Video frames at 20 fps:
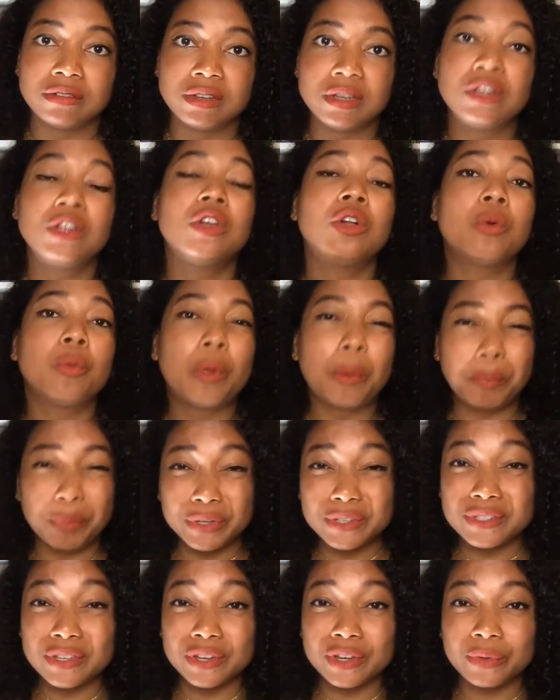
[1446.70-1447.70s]
What books are
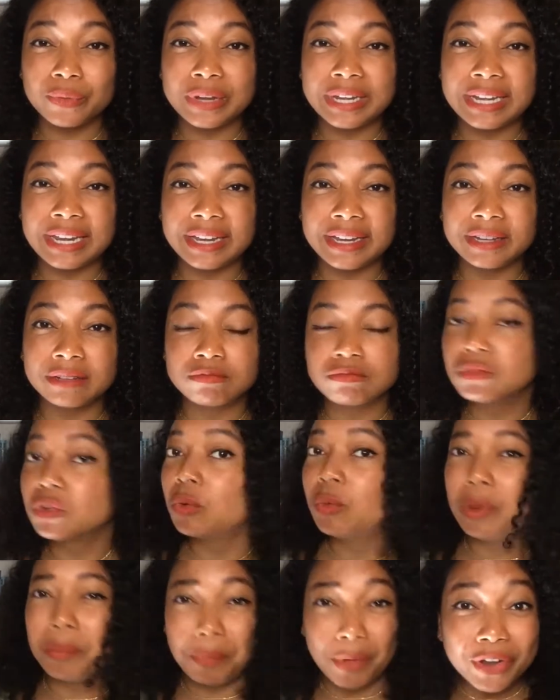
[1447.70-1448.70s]
you reading? What
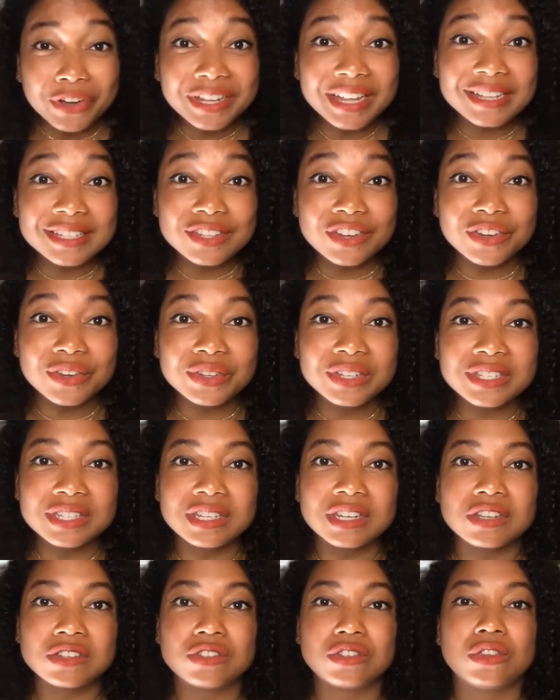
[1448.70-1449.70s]
podcasts are you listening
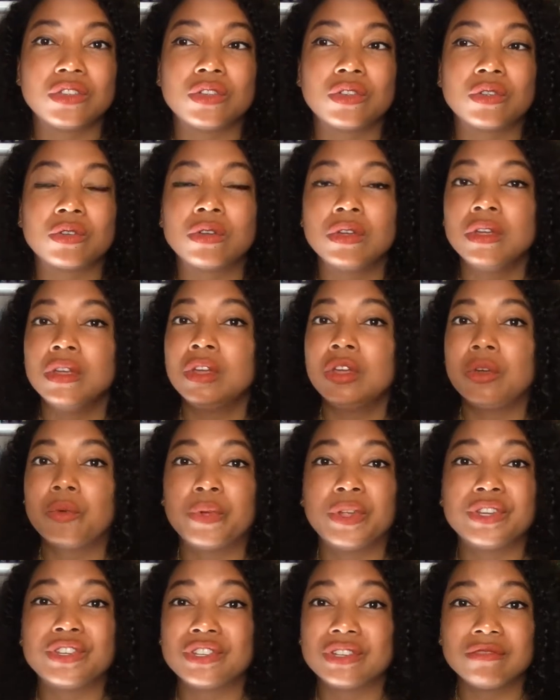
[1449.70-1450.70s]
to?
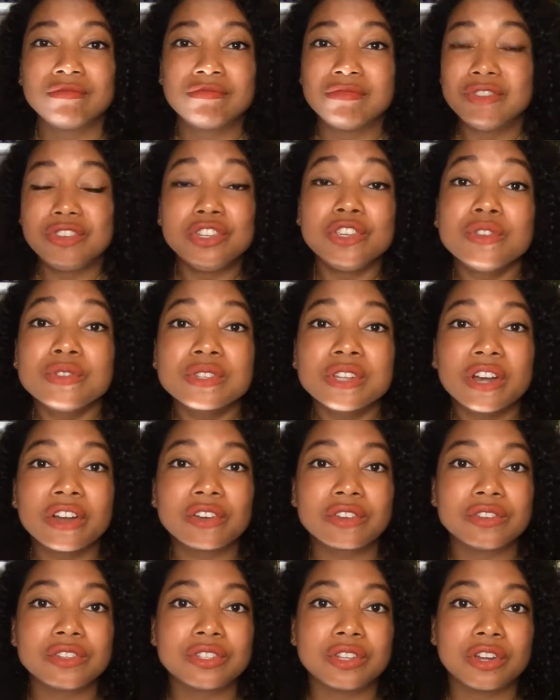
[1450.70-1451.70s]
Which news
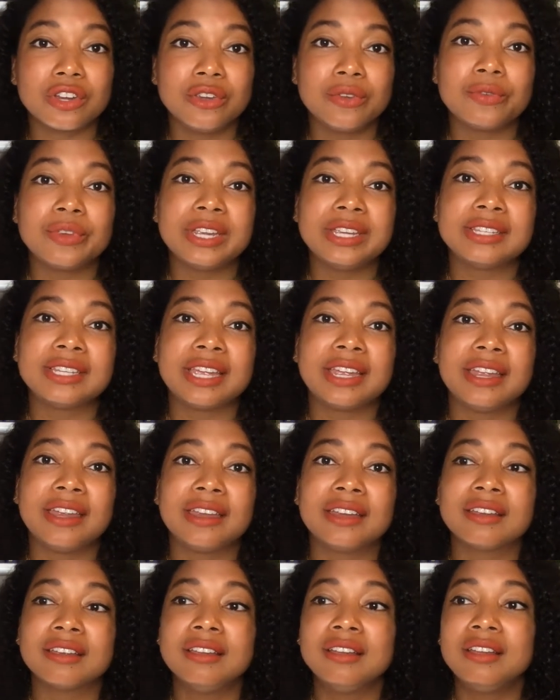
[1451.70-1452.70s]
articles are you reading?
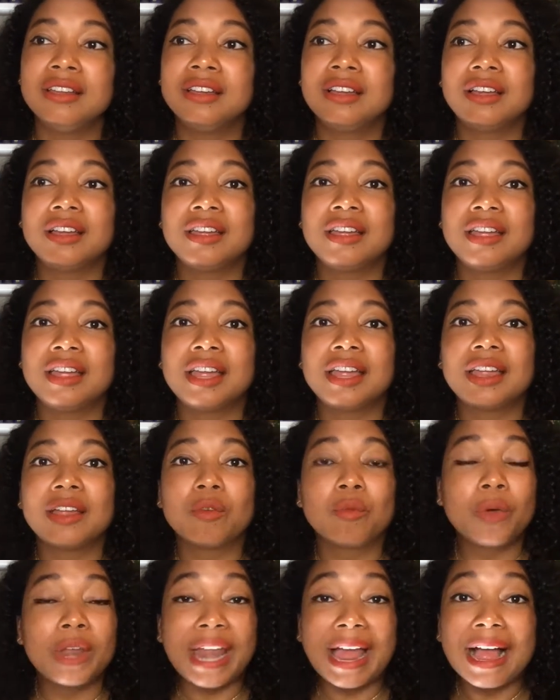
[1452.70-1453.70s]
What
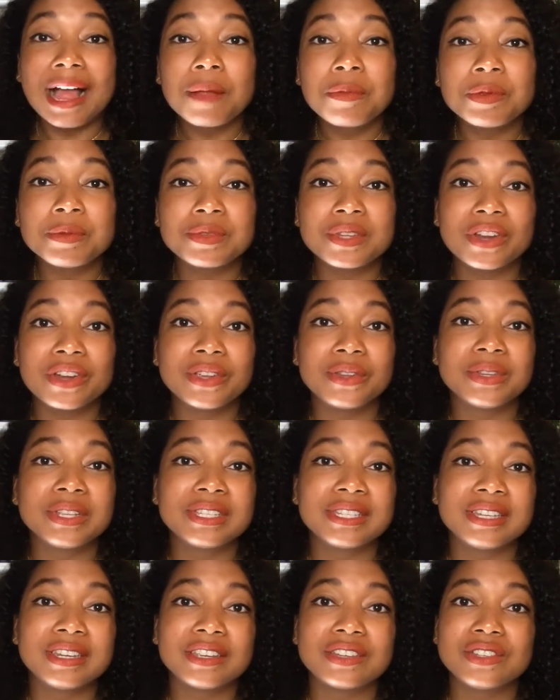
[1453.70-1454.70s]
albums are you
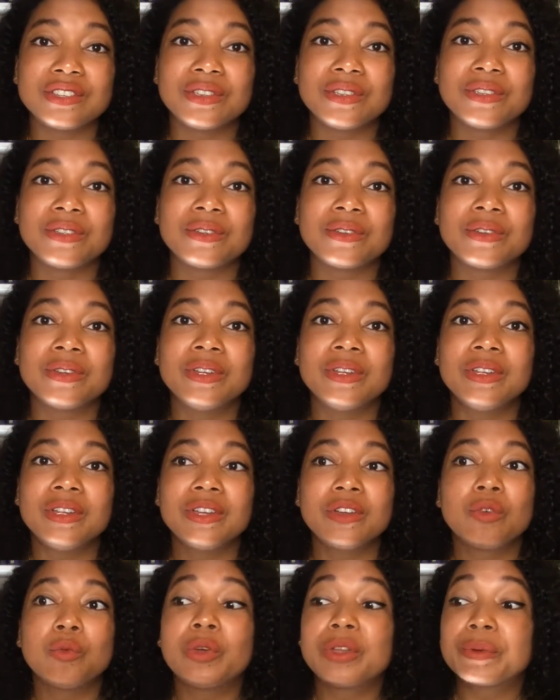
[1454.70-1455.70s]
listening to?
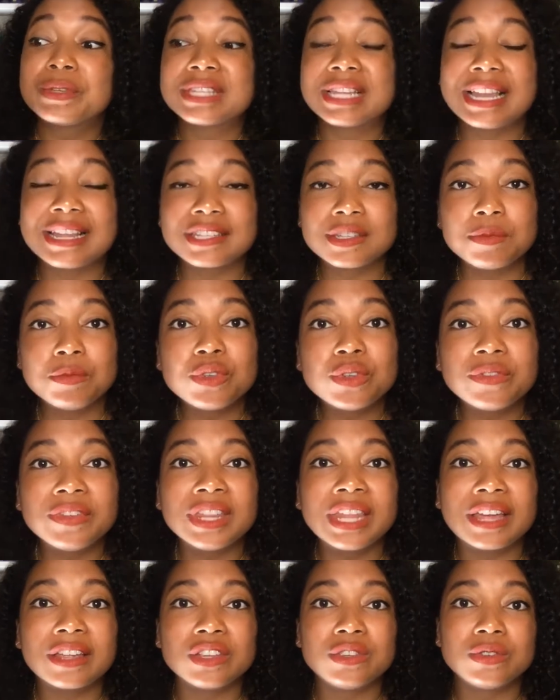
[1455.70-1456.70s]
What was the last movie that
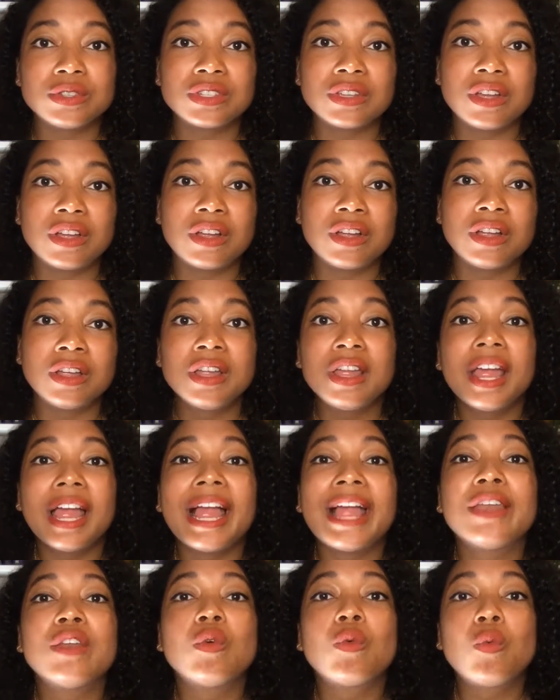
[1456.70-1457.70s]
you saw?
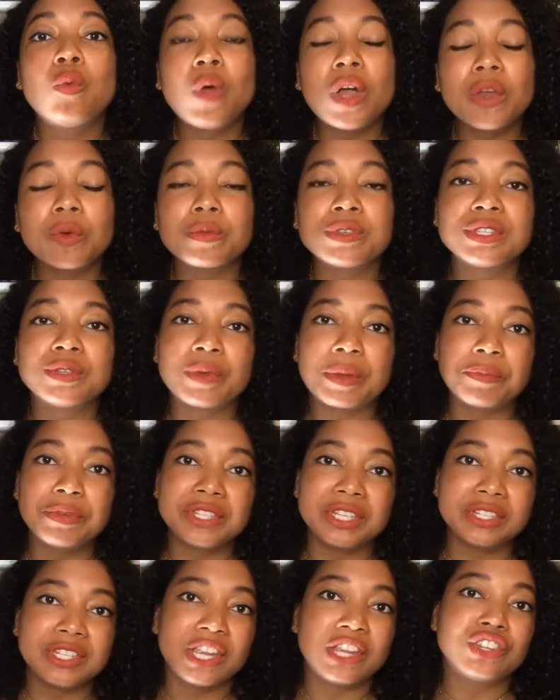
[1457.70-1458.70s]
And what was the
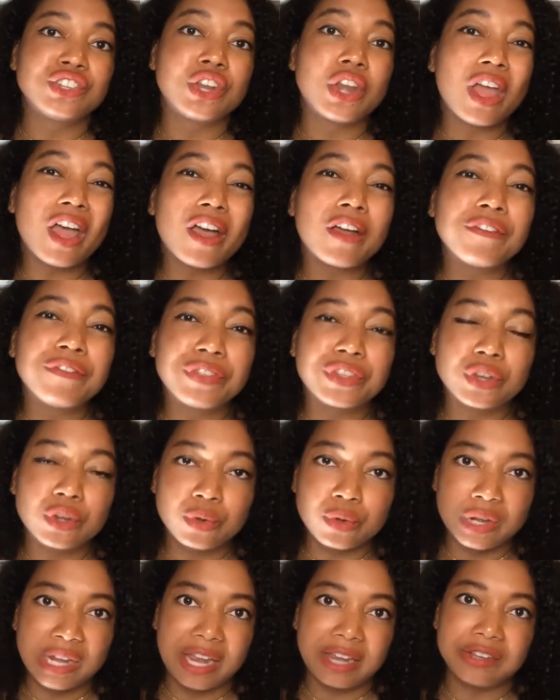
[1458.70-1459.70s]
representation of the
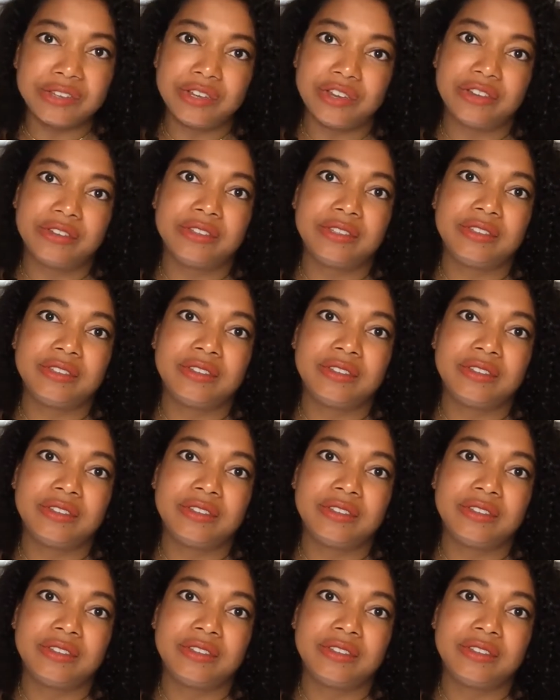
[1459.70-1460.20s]
creators?